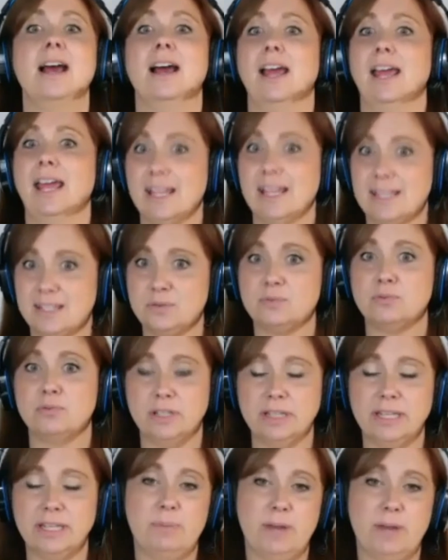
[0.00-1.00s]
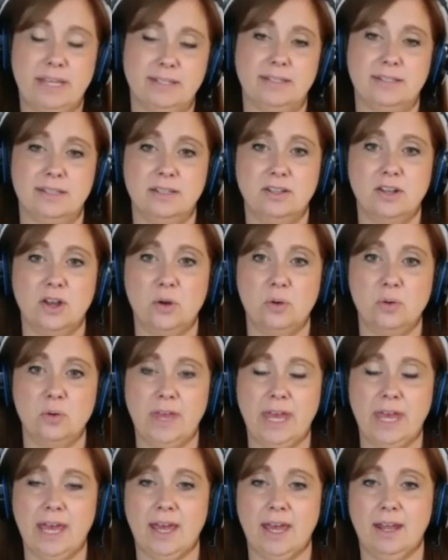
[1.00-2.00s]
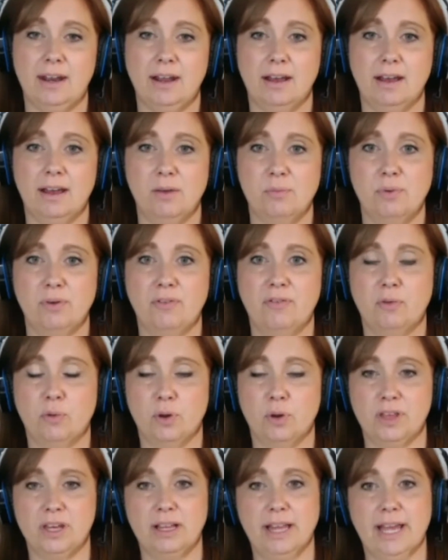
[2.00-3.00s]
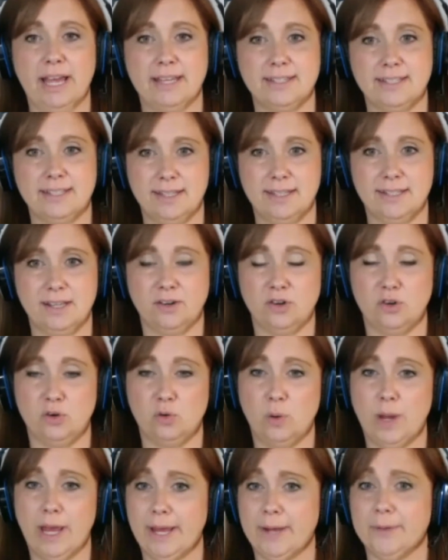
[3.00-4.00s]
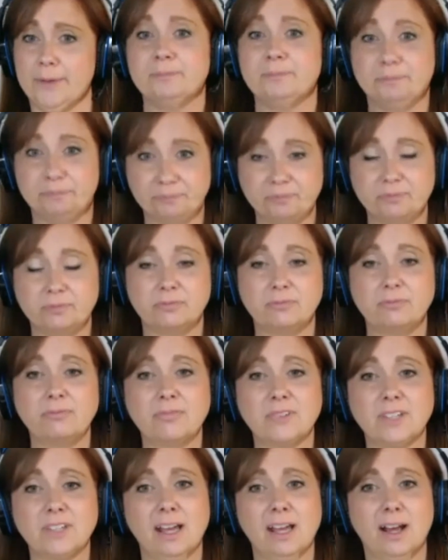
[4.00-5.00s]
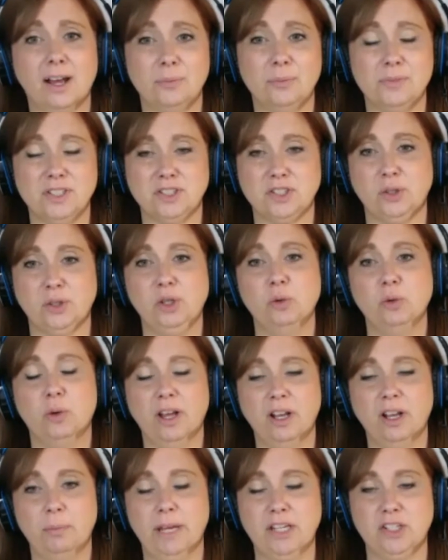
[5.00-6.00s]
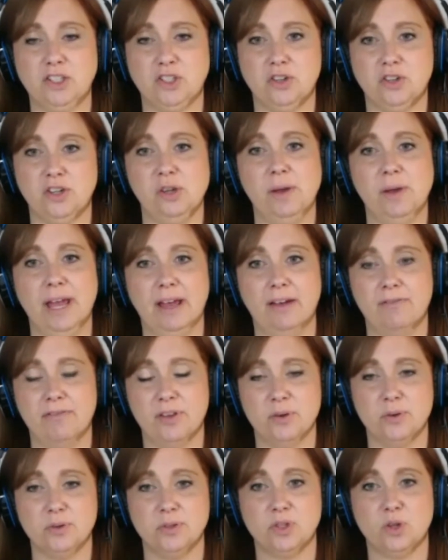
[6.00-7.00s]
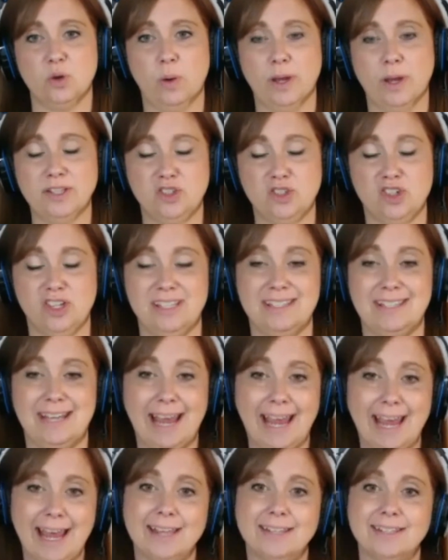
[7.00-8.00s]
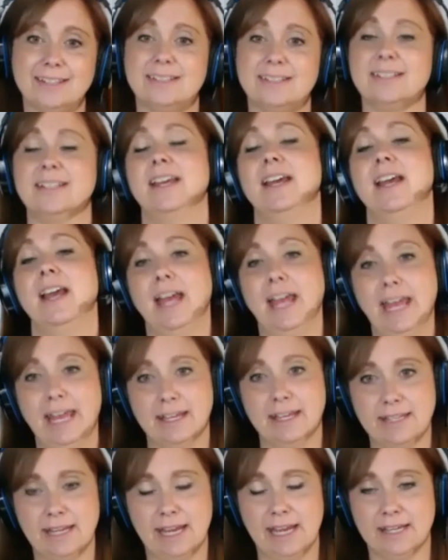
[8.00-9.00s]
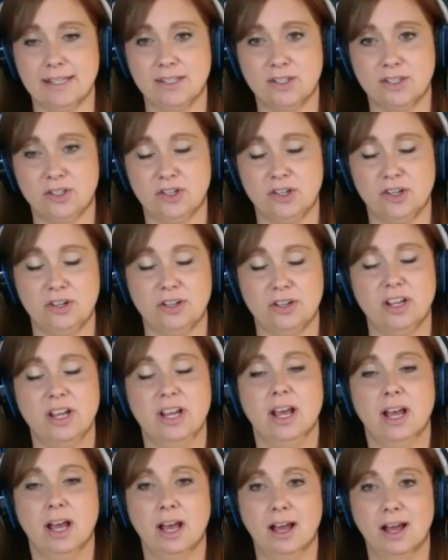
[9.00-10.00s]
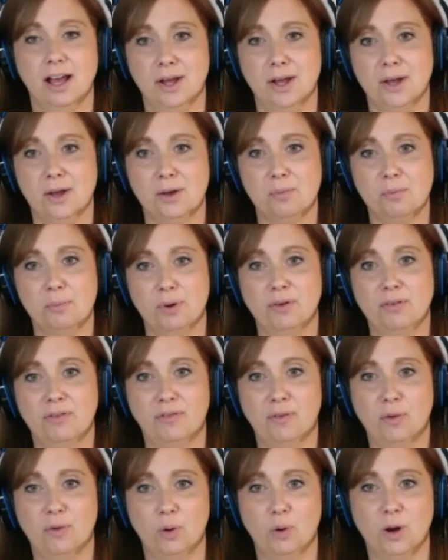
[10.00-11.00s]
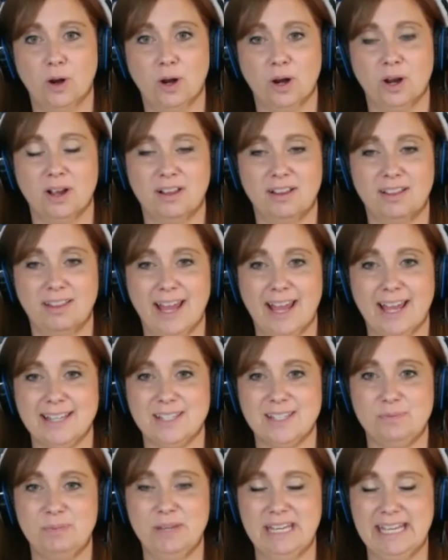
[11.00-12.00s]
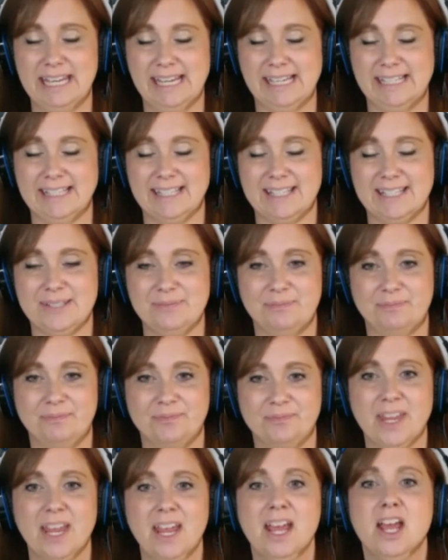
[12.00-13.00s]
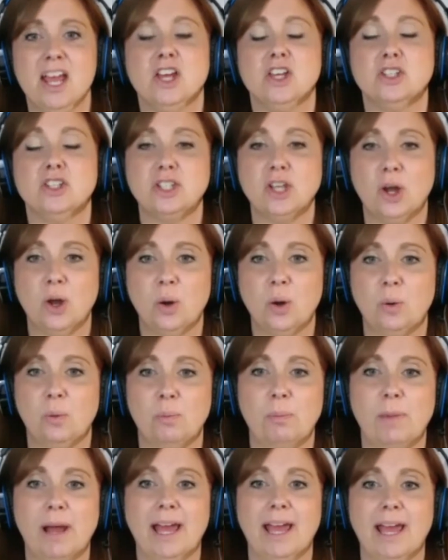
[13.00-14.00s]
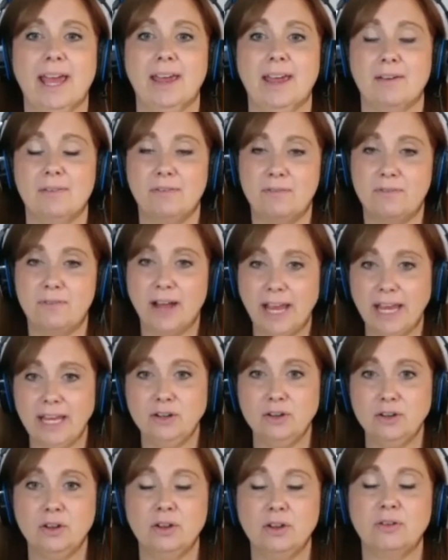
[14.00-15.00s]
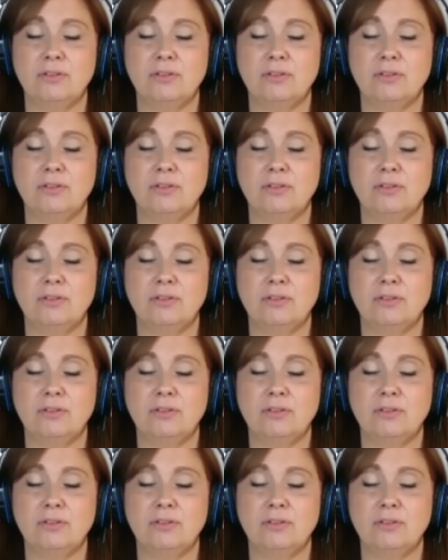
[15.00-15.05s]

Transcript: it's really best to know that before the class gets underway. So you want to make sure you have those questions asked and answered before class begins. So my final